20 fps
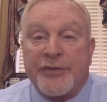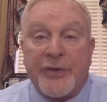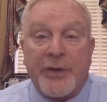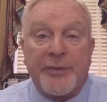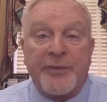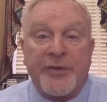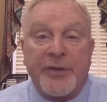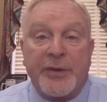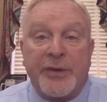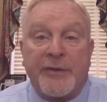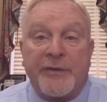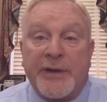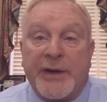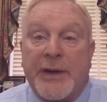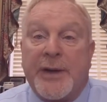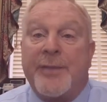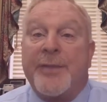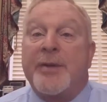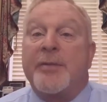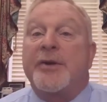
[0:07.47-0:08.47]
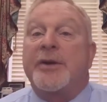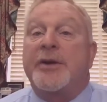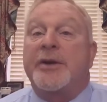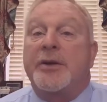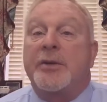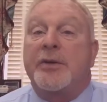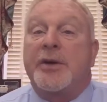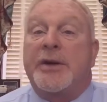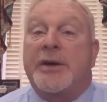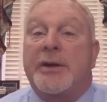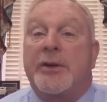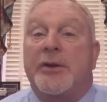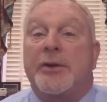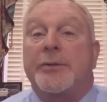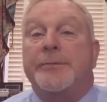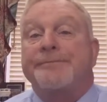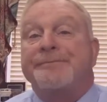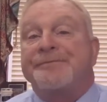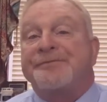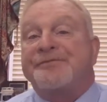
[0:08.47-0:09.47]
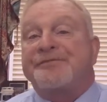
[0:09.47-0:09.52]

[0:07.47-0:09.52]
subject of Alabama DUI law.